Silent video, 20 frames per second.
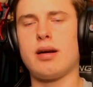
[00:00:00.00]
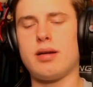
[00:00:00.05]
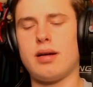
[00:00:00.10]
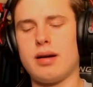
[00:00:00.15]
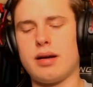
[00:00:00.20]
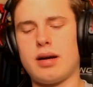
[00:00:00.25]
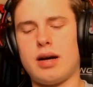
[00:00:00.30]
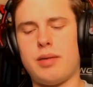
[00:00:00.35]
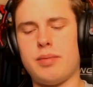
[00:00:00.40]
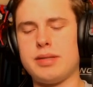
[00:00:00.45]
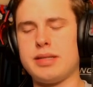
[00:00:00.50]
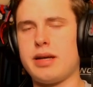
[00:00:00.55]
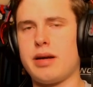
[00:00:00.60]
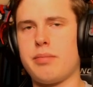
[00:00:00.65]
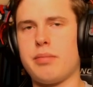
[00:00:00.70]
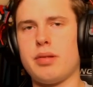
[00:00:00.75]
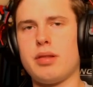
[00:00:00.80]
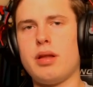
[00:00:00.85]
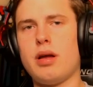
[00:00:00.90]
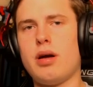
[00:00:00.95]
comment
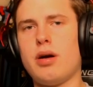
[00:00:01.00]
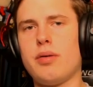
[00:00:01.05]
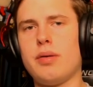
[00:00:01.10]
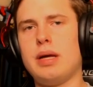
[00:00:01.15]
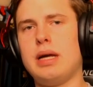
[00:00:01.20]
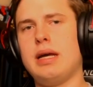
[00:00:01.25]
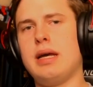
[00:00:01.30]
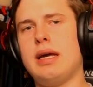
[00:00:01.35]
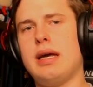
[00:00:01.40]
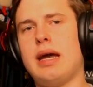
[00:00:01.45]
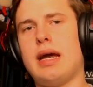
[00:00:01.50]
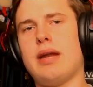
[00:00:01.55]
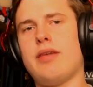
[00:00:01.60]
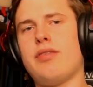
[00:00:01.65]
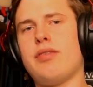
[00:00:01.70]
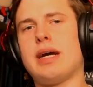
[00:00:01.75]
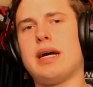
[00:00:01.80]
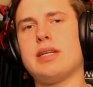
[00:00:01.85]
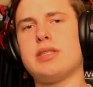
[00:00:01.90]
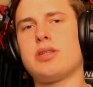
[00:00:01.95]
down below. And
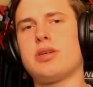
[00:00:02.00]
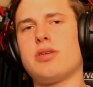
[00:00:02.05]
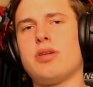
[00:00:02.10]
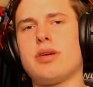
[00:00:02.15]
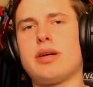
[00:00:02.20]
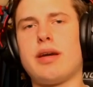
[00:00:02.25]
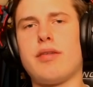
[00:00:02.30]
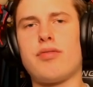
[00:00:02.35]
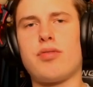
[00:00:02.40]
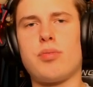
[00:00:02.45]
if you guys are looking